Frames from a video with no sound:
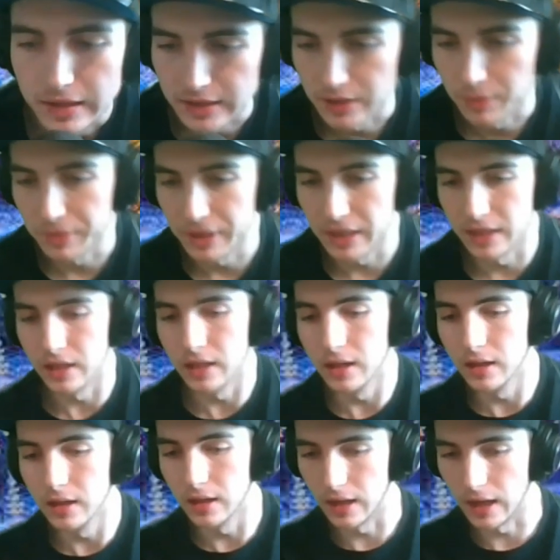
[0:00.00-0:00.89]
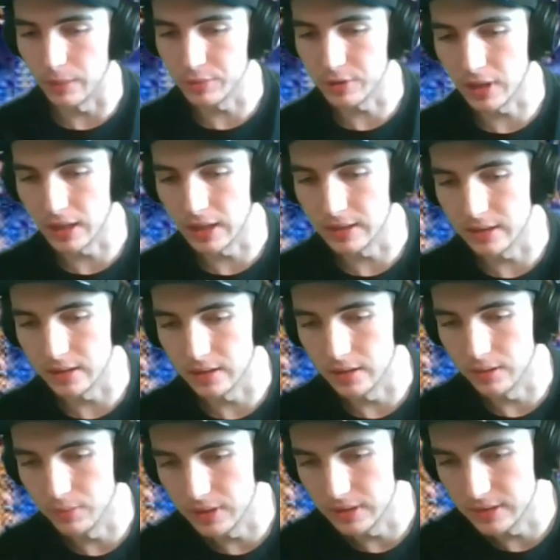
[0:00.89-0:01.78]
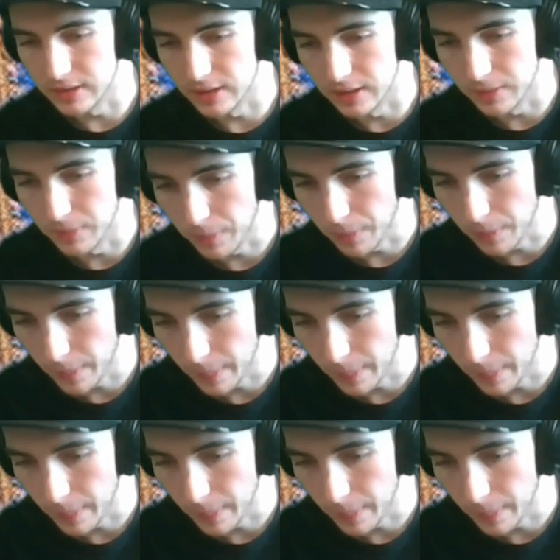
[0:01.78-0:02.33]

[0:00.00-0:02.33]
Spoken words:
I mean, I'm trying to what is it?